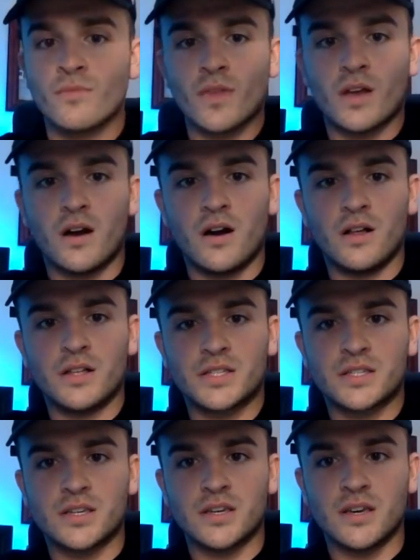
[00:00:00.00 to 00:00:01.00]
Let's
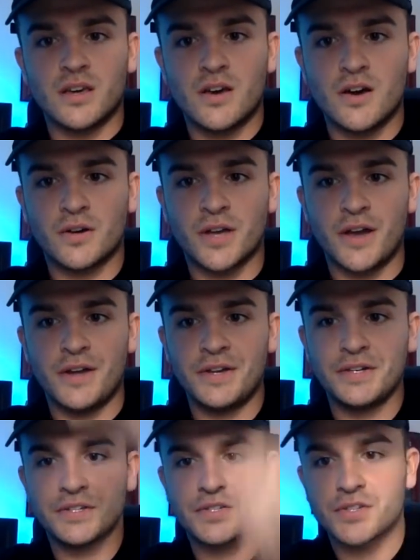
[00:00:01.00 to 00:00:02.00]
see. Okay.
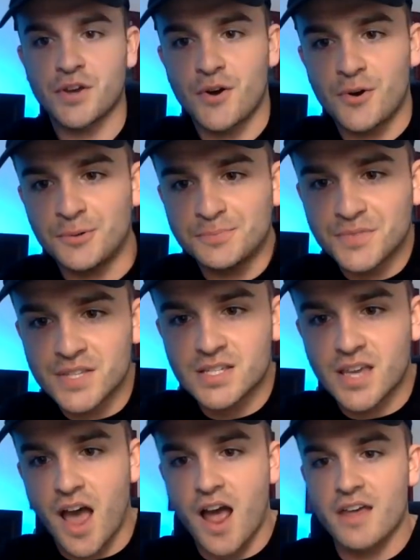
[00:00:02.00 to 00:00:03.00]
So the
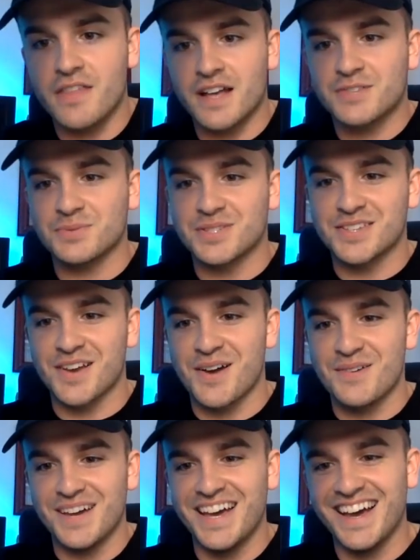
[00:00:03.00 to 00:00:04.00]
Sky, that's what's
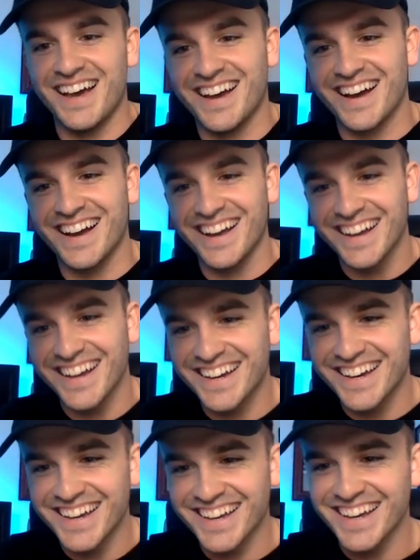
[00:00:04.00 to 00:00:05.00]
up.
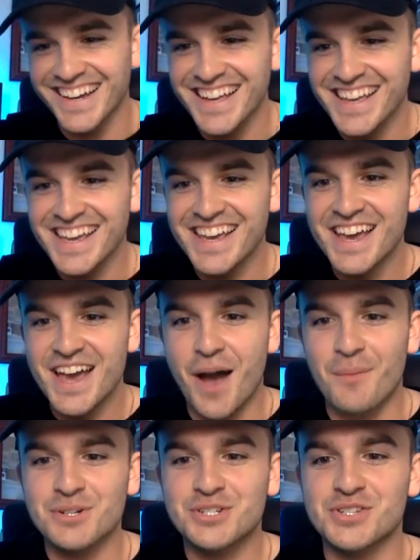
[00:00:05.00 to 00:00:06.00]

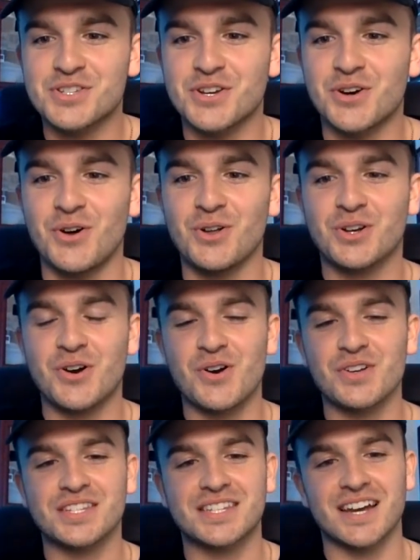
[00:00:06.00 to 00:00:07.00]
How much does a call cost?